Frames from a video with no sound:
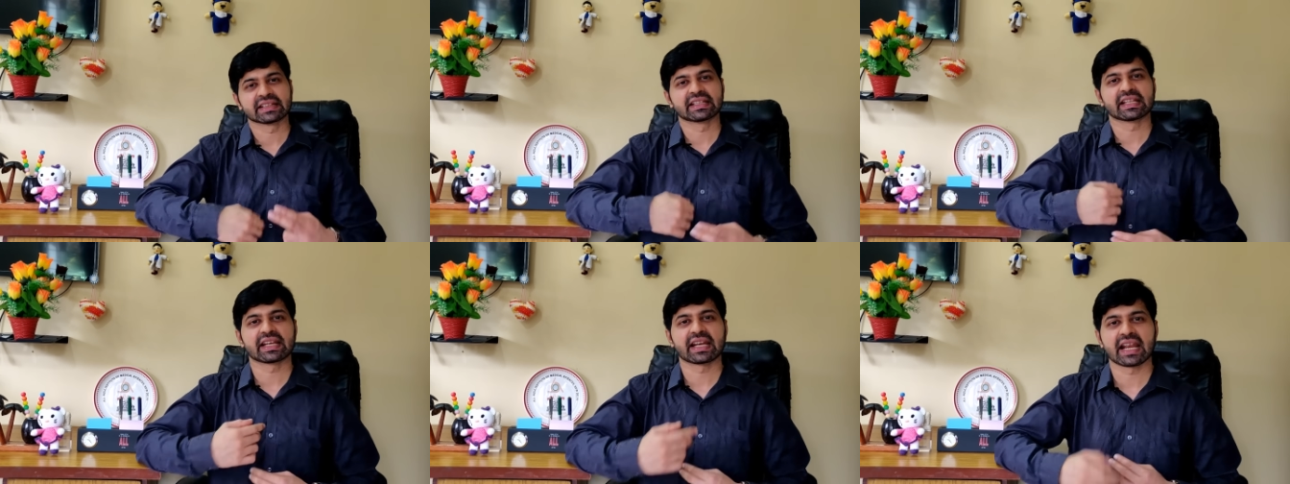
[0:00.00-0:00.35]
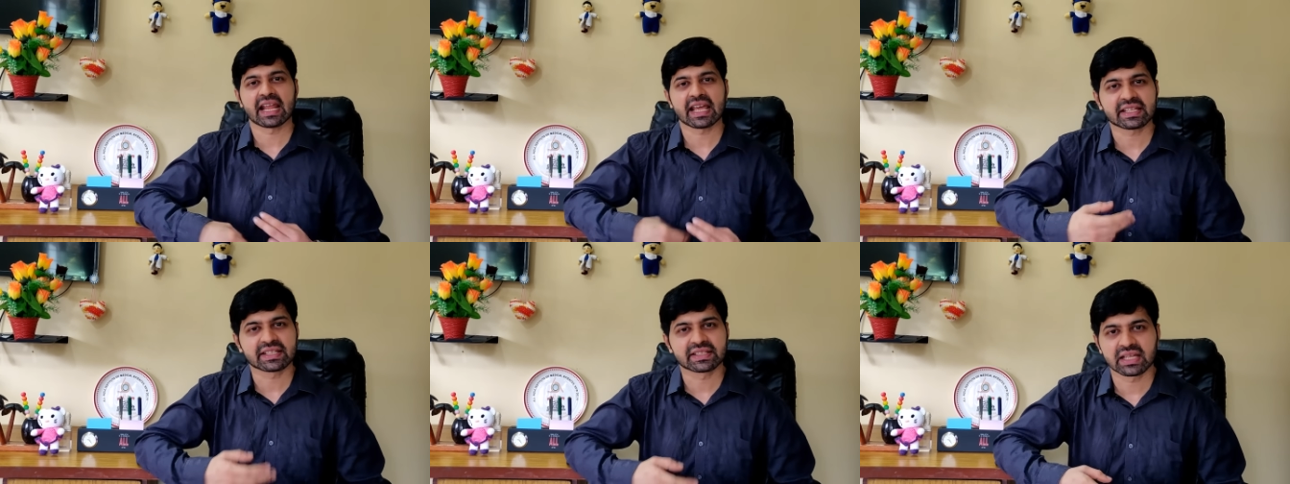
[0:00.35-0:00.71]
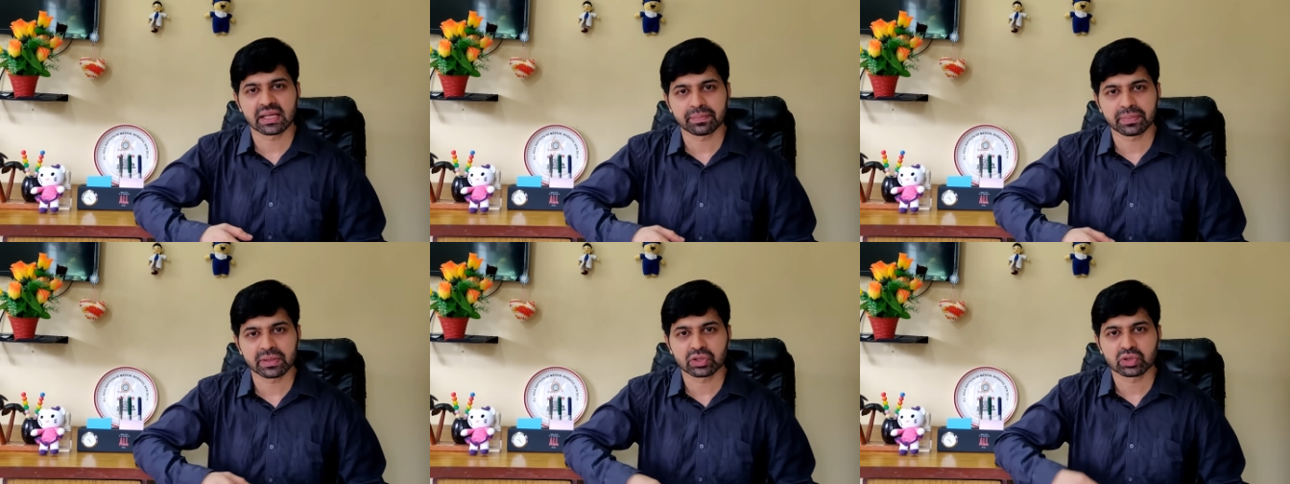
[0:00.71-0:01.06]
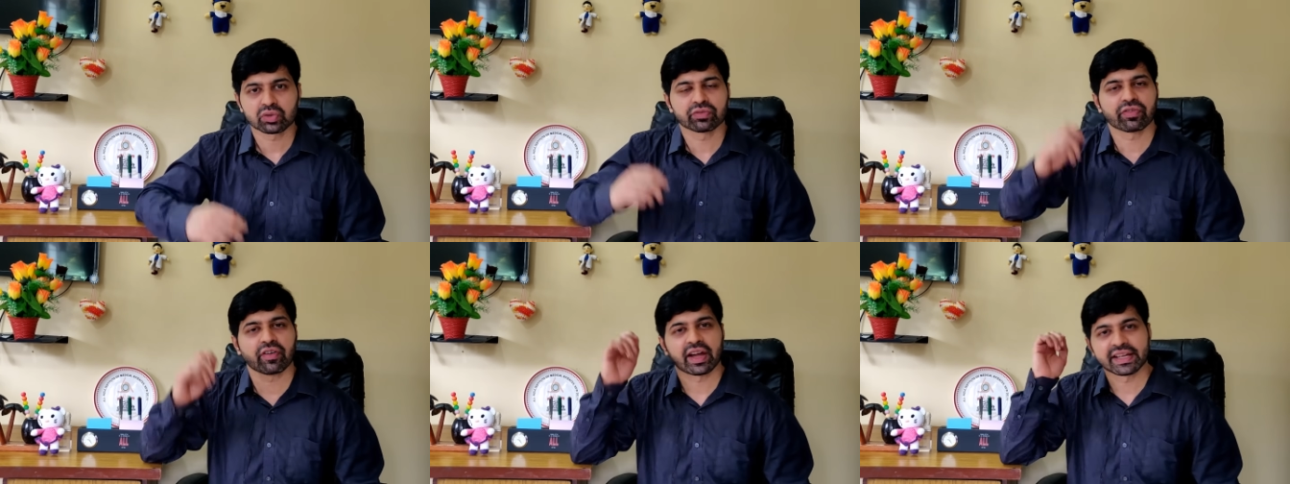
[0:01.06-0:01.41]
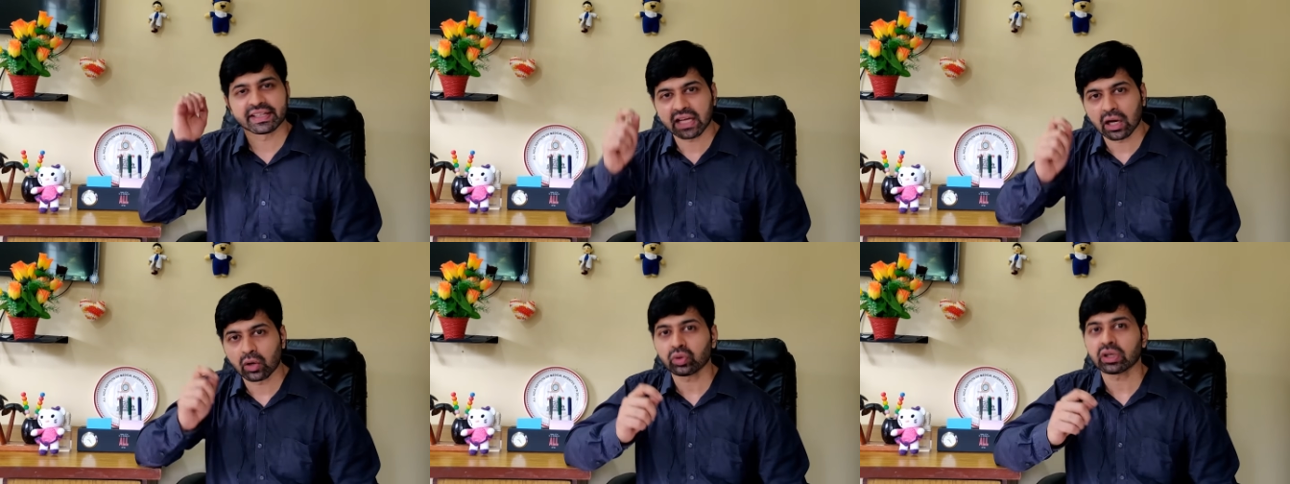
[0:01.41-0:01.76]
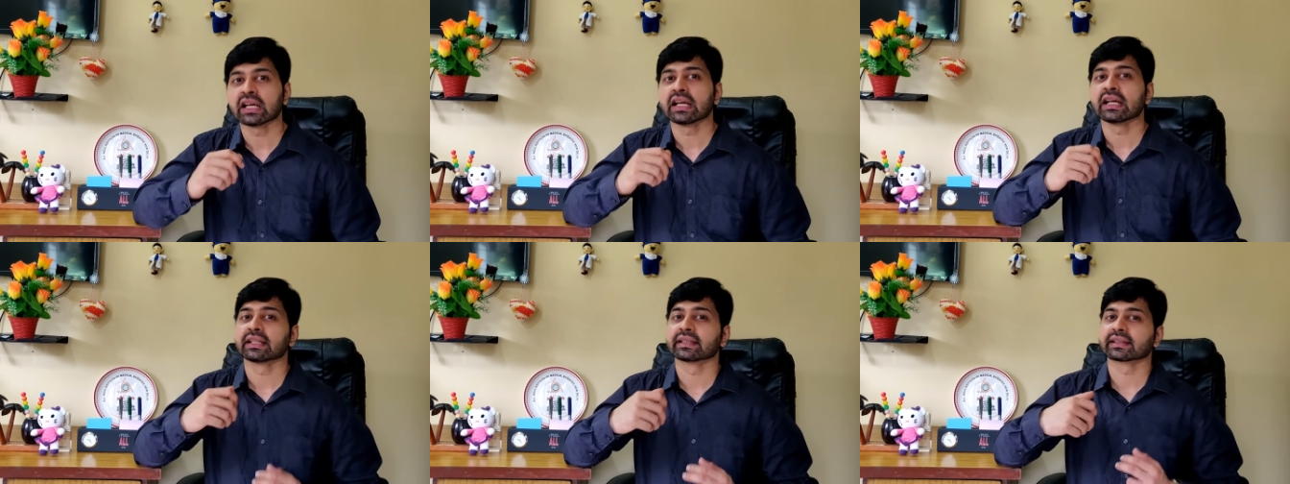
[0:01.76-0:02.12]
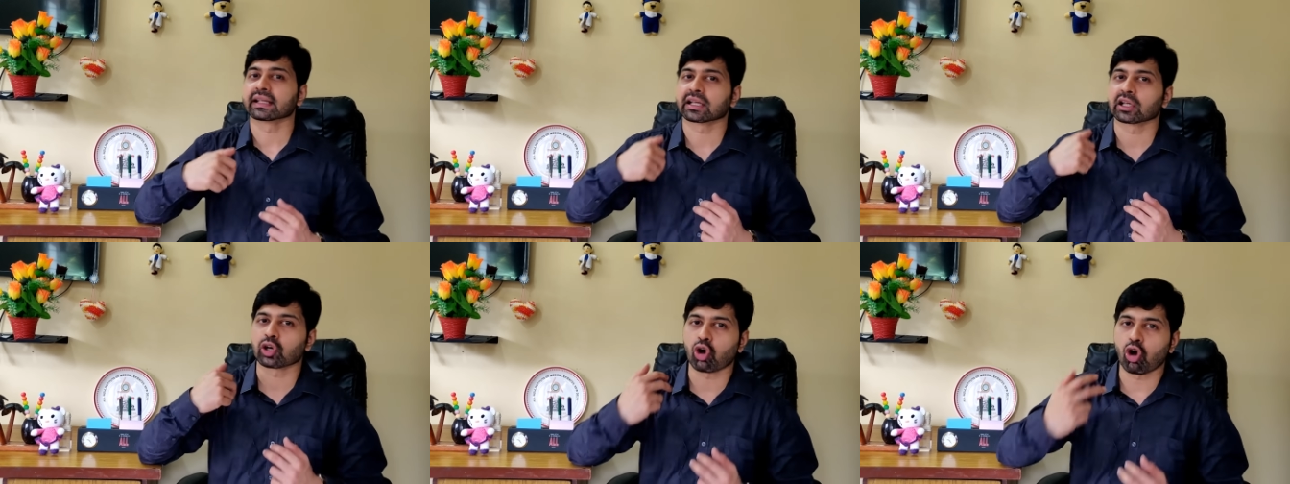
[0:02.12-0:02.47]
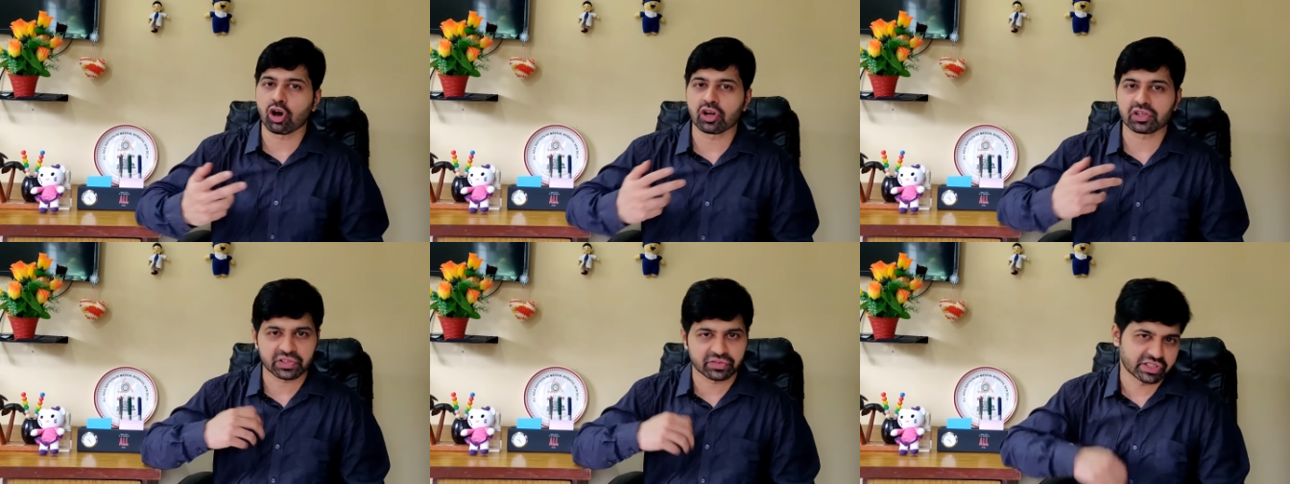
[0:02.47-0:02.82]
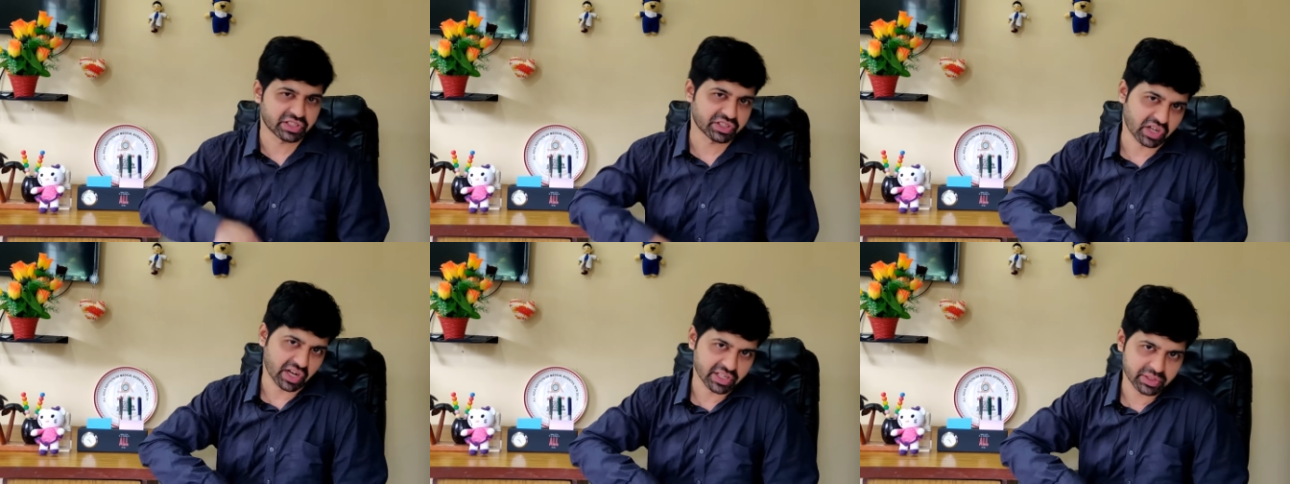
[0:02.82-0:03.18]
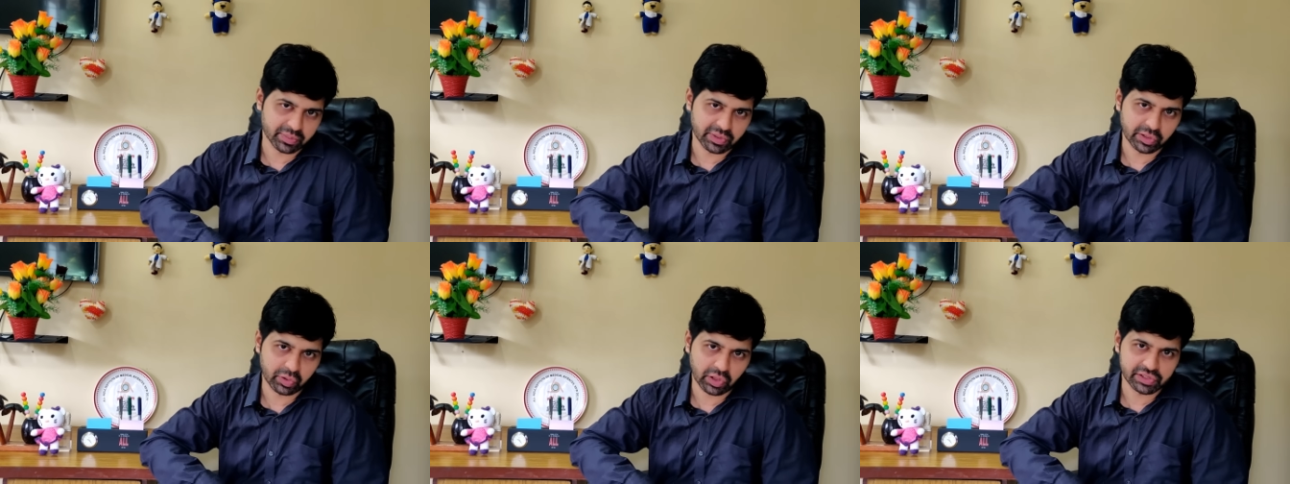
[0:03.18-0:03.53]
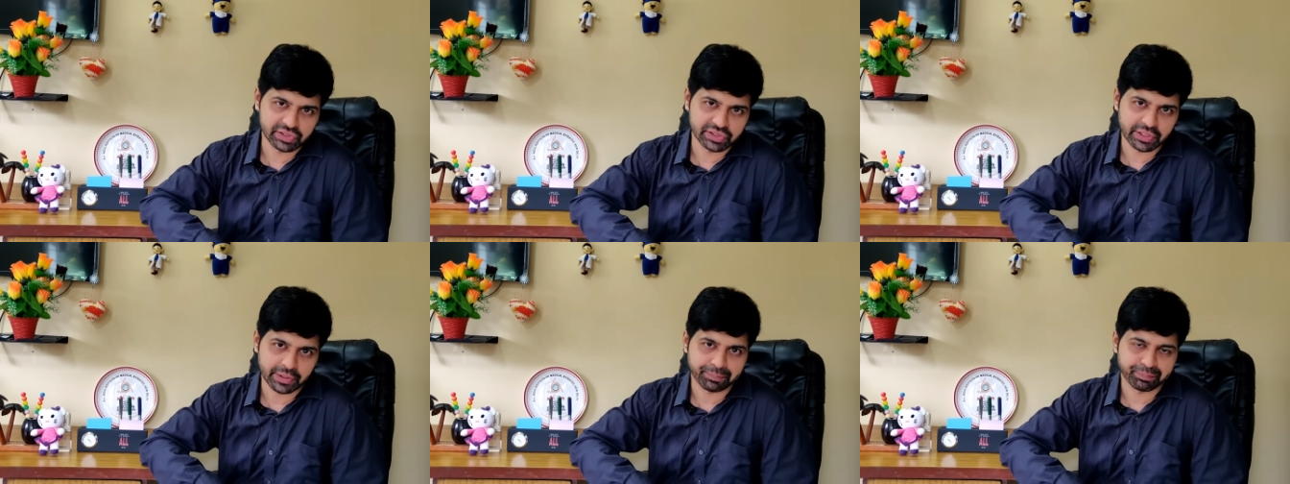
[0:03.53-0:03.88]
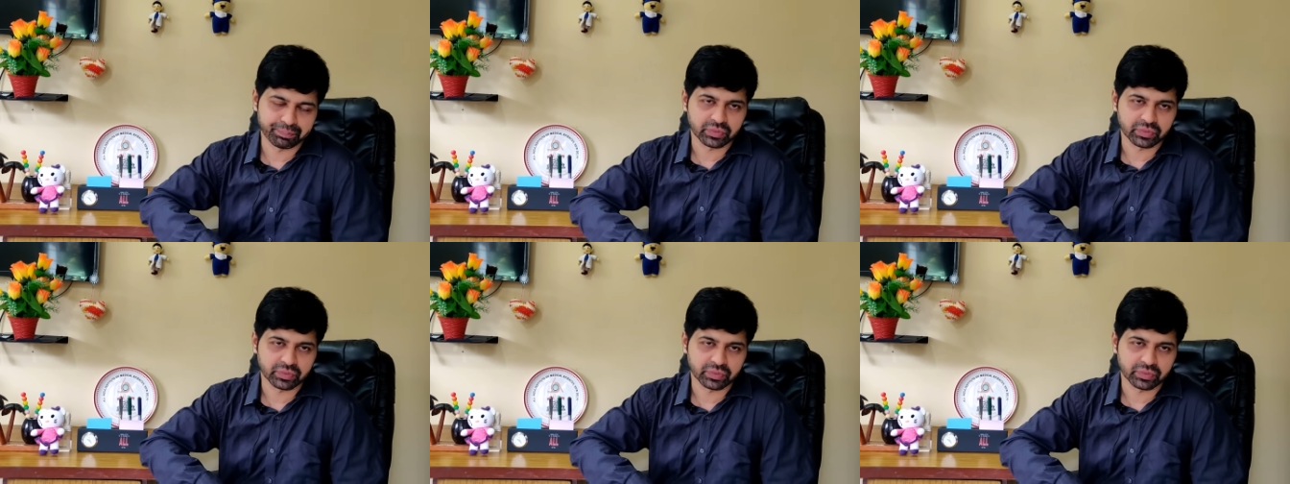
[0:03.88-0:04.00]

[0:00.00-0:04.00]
the next step is to find out the cause of this trigeminal neuralgia.